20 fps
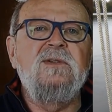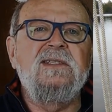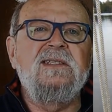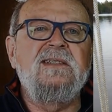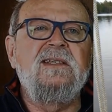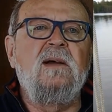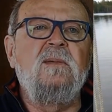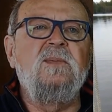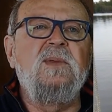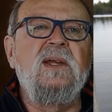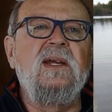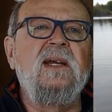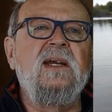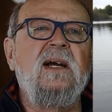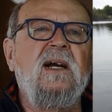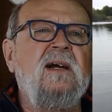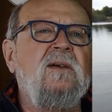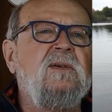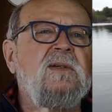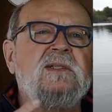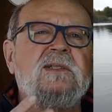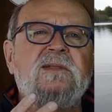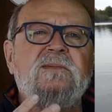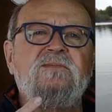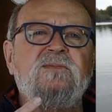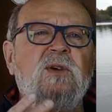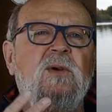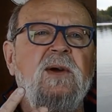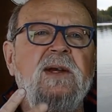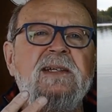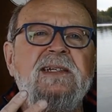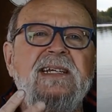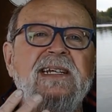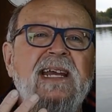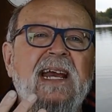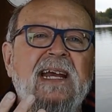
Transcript: was something I was going to